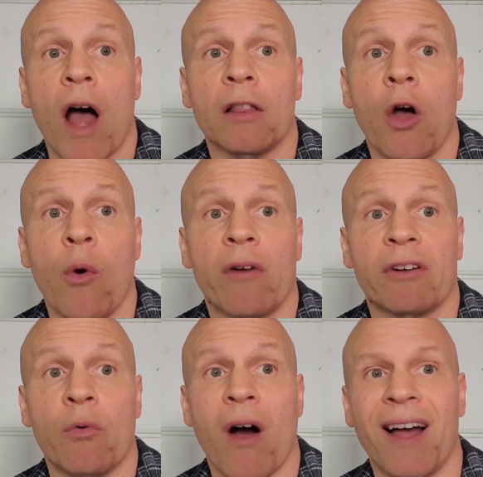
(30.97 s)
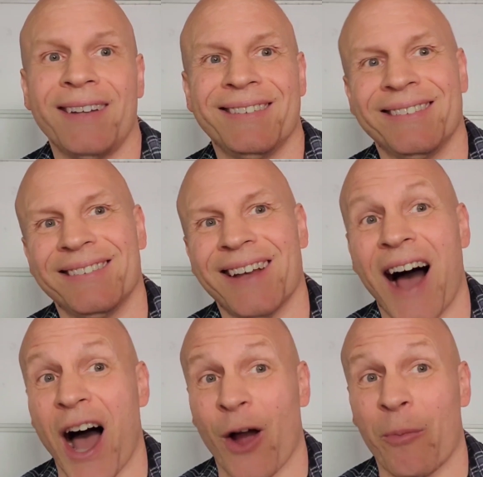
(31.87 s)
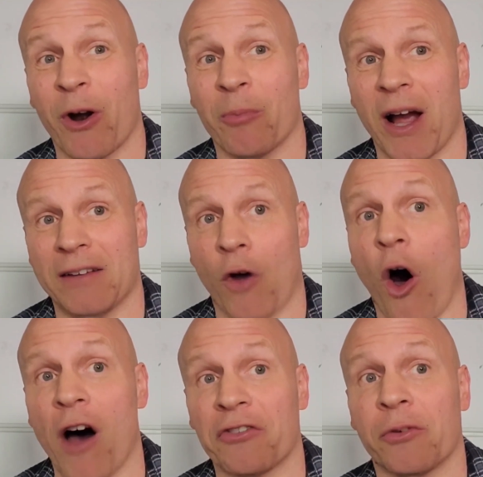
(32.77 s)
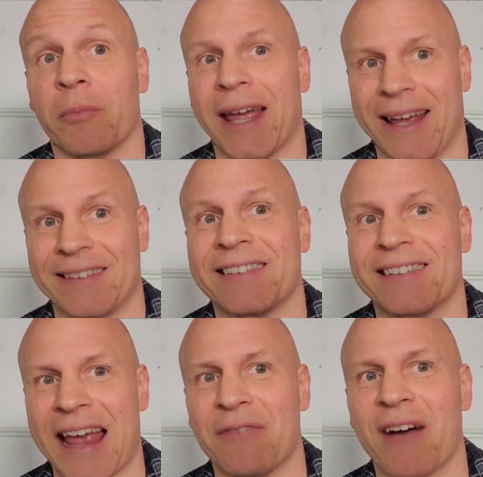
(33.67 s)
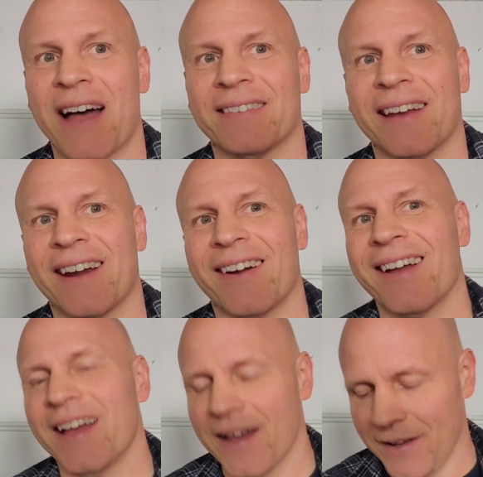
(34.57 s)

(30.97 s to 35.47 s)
Oh, hello everyone. I hope everybody's awesome and safe out there.